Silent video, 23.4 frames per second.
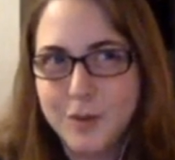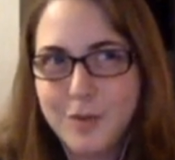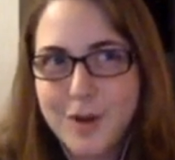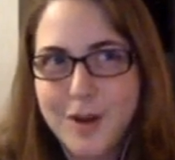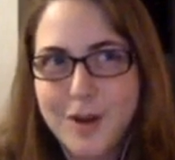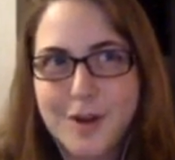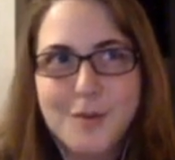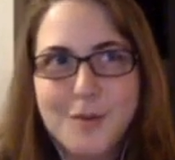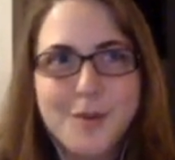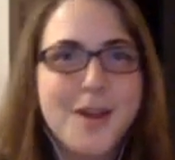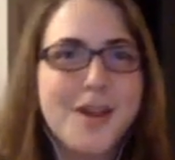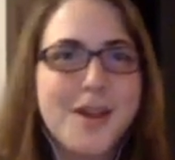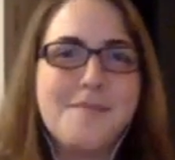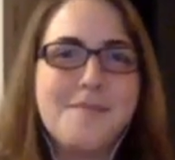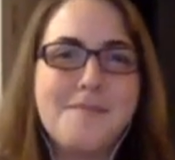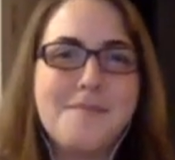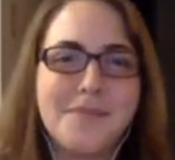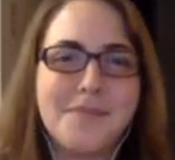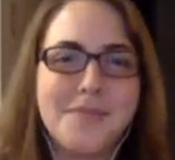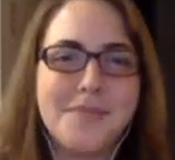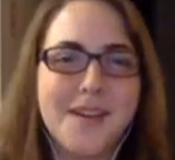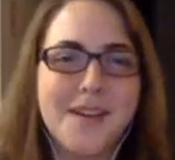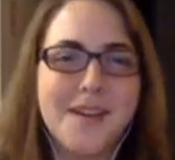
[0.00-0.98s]
we walk away.
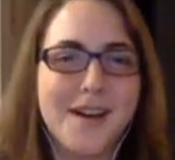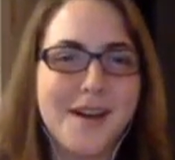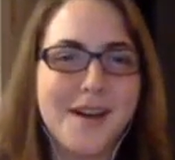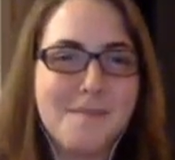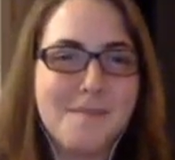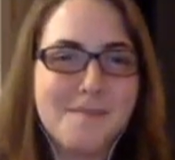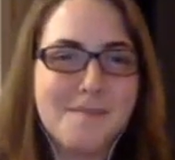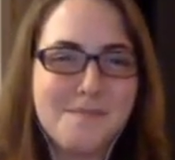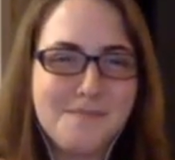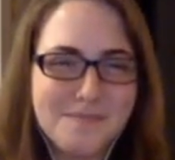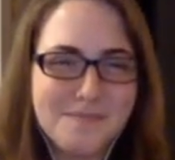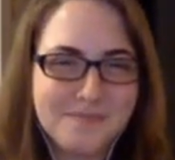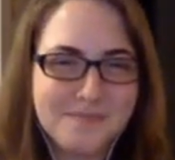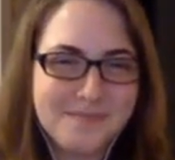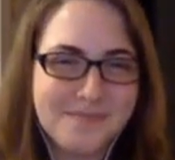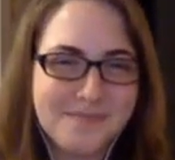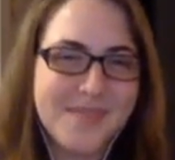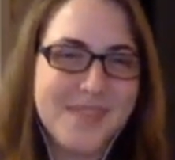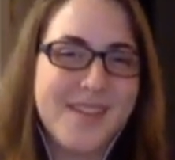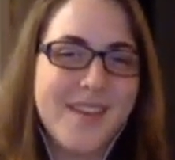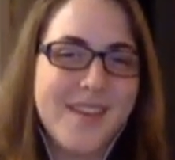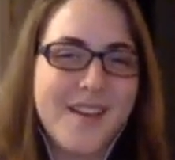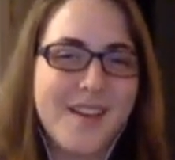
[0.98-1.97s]

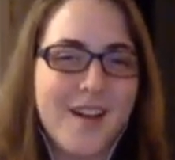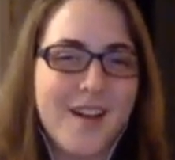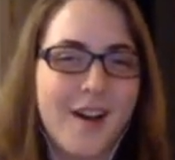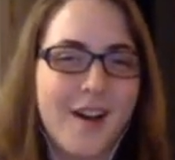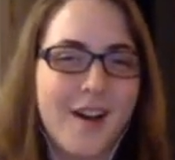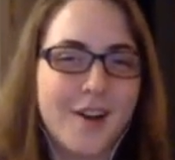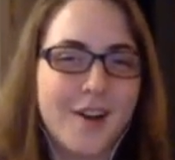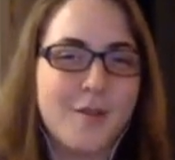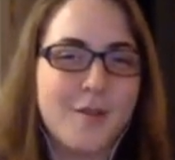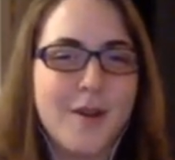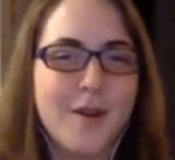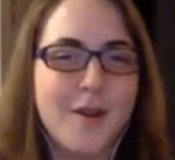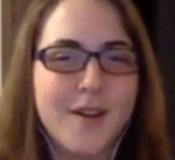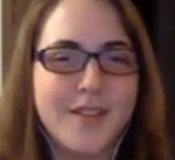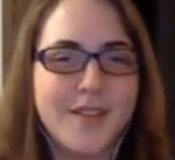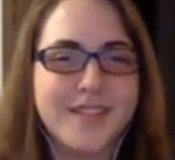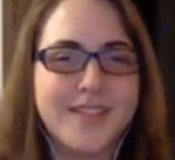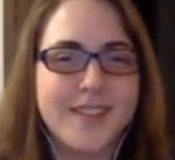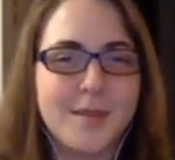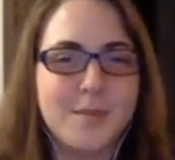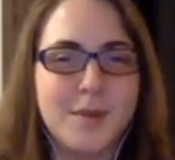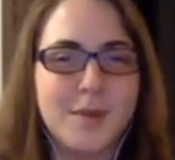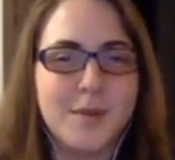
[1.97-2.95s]
Audio
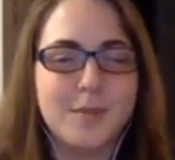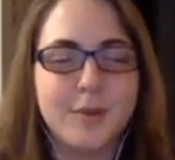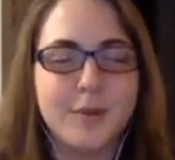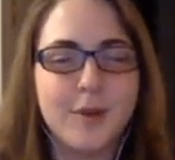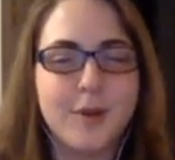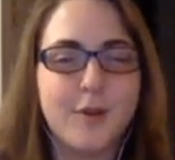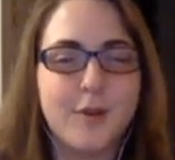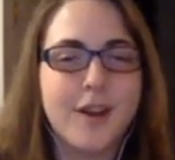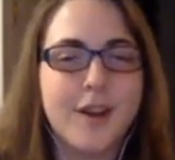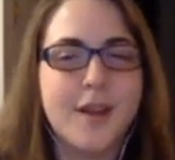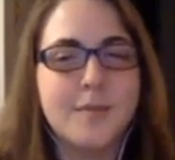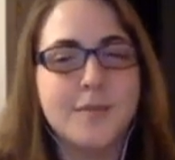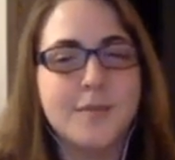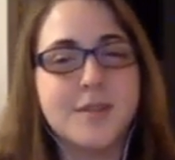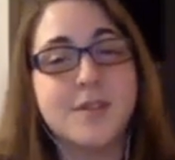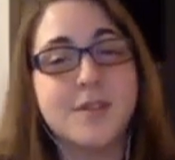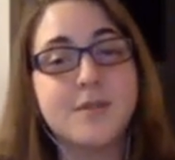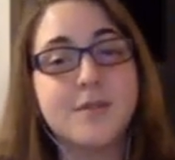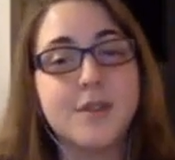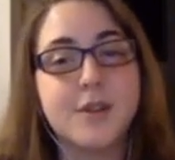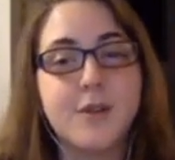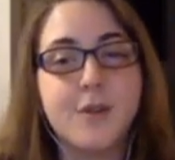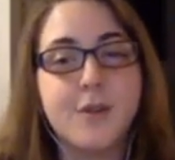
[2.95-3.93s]
mods can be programmed
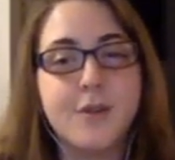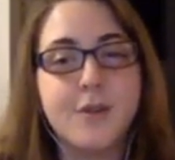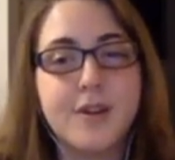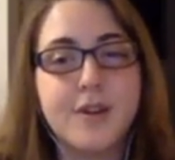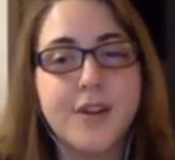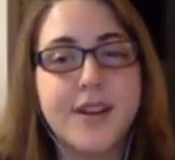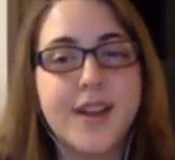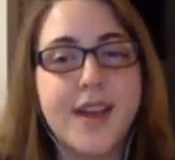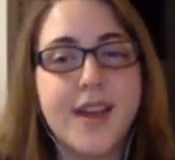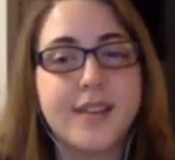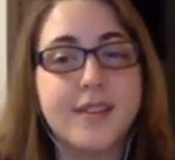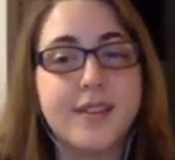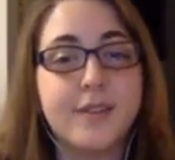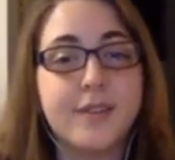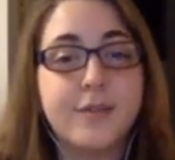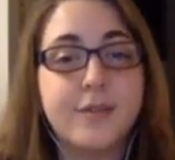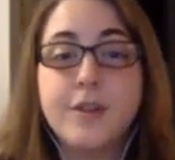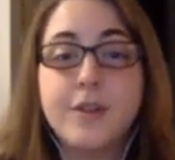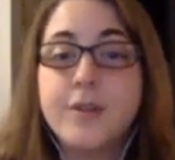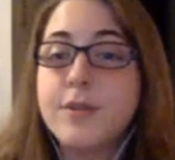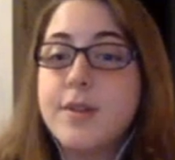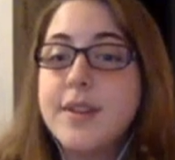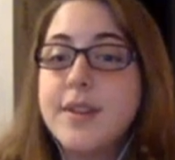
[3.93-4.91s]
to record as
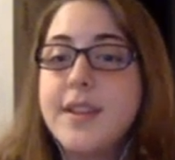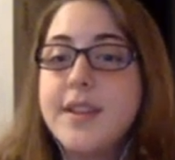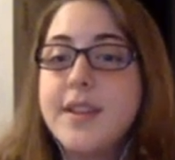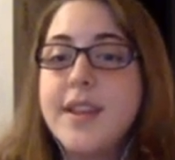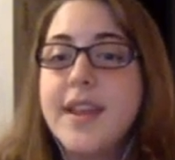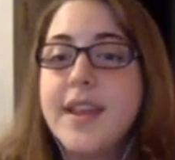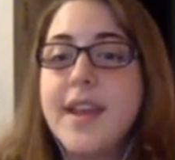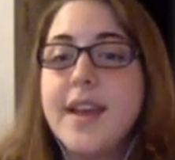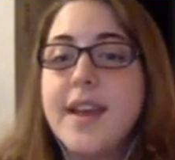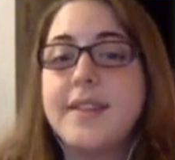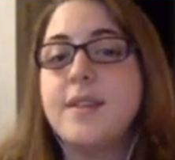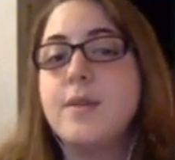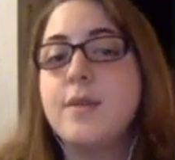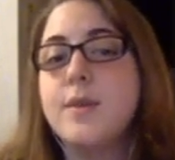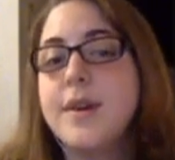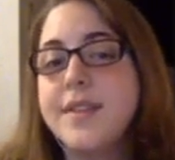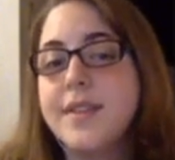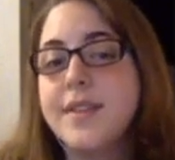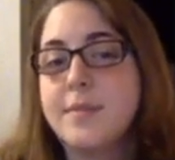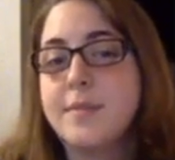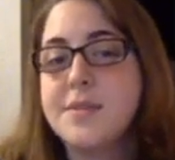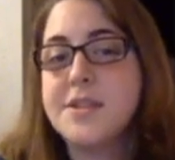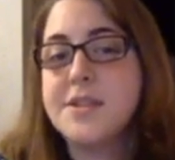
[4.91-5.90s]
frequently as you
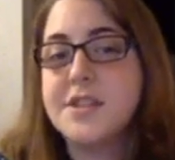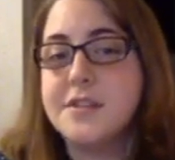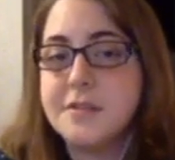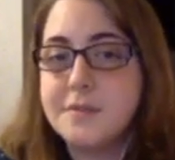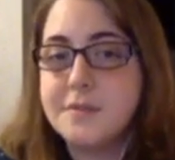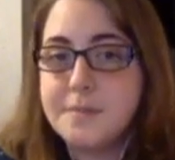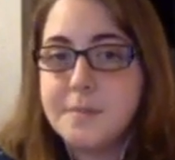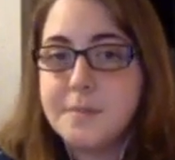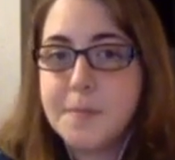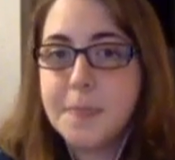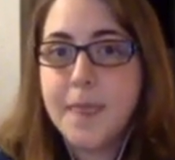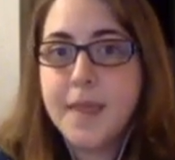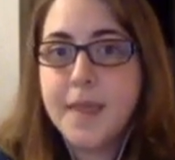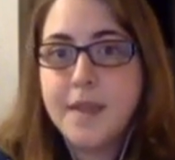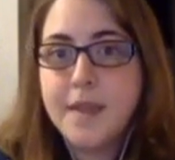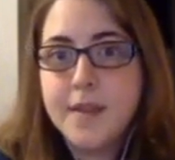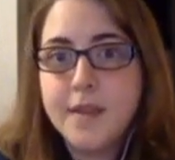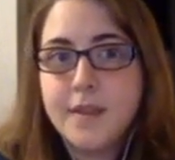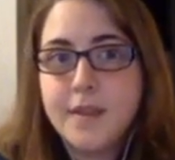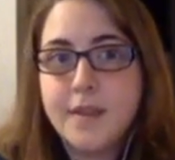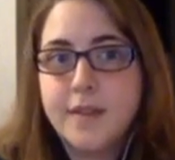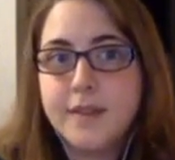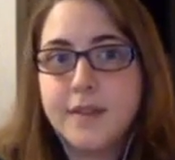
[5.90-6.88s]
want them to.
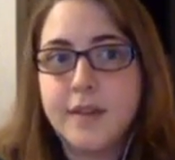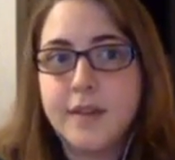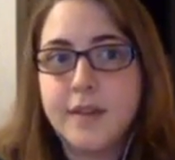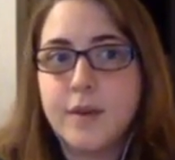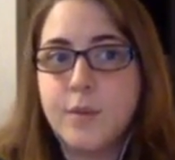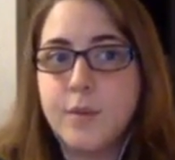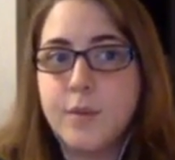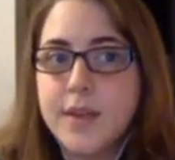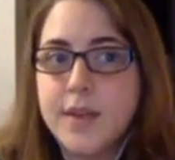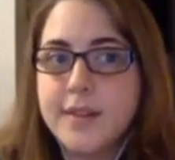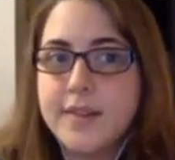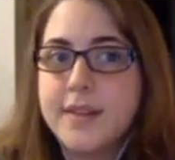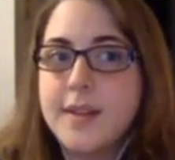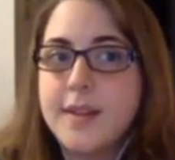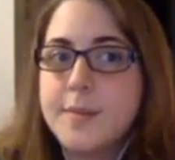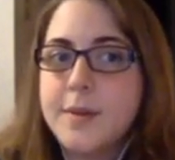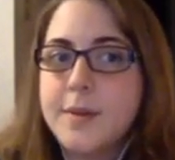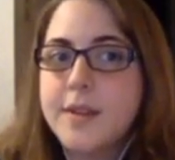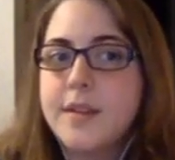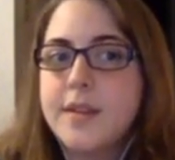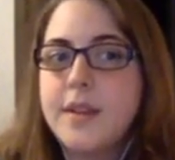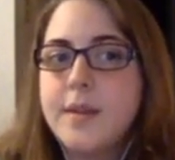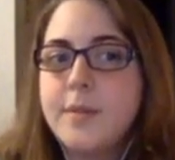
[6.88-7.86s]
So we
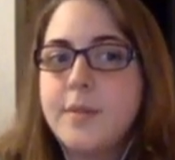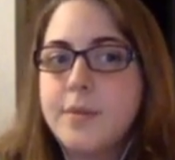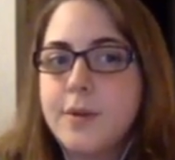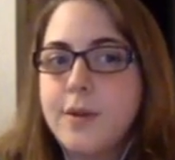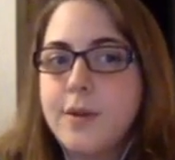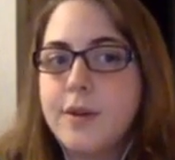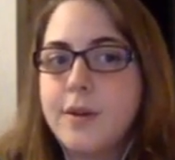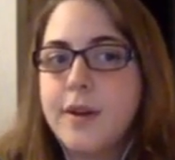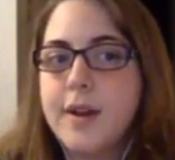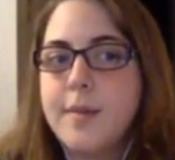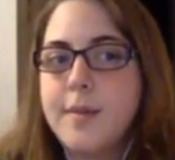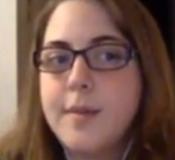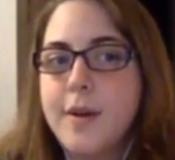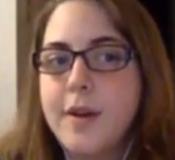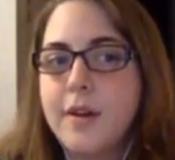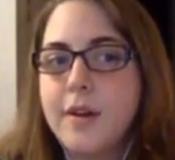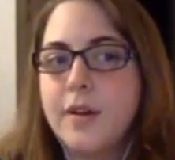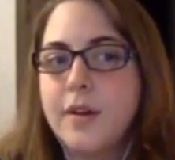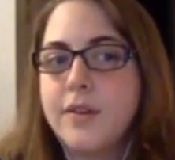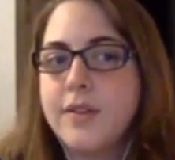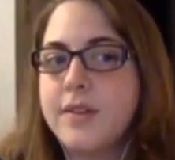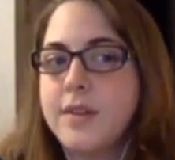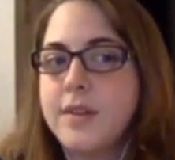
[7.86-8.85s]
typically program
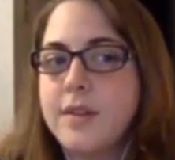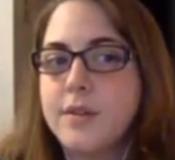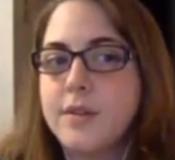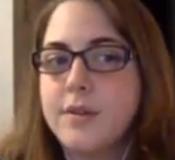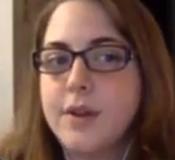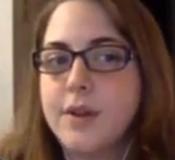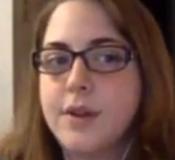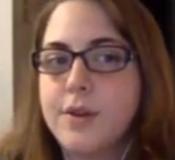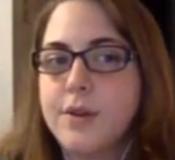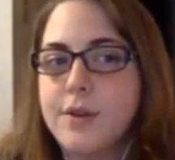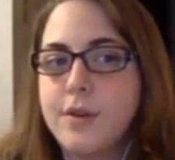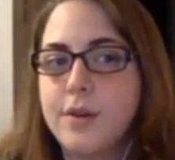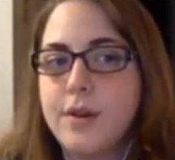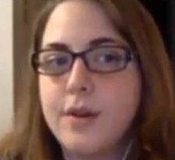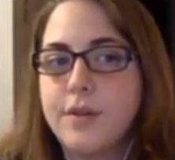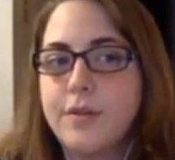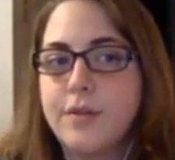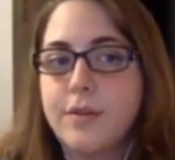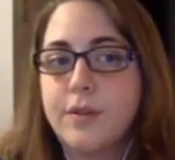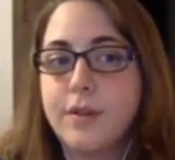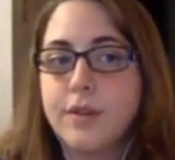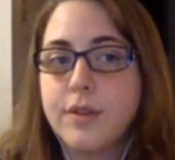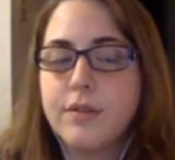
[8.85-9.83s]
ours to
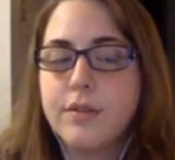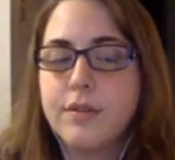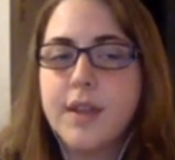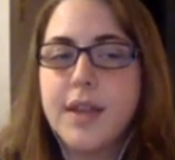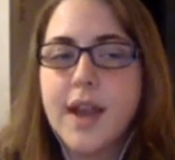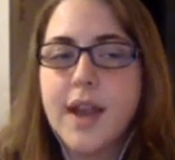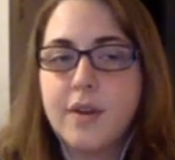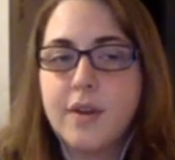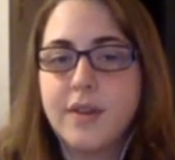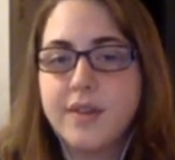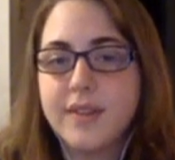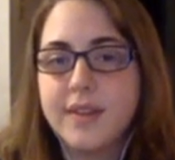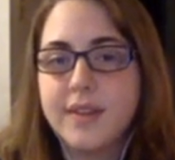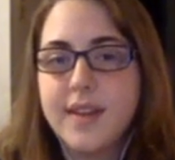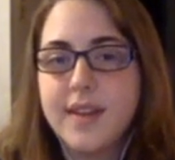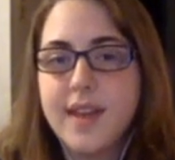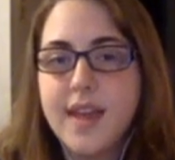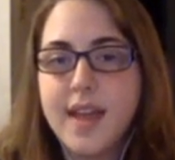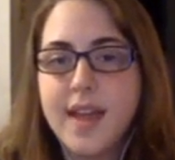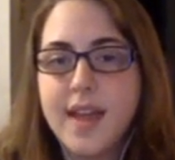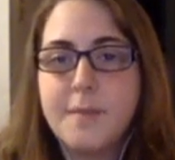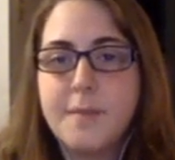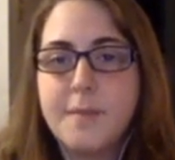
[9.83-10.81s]
record for 3 hours a
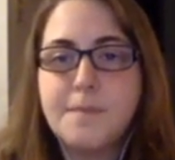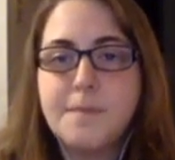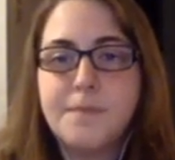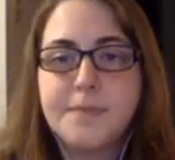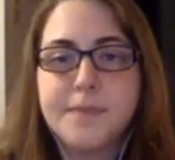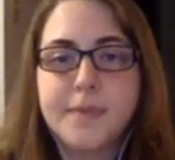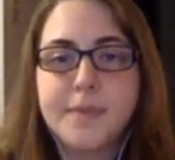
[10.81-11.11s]
day,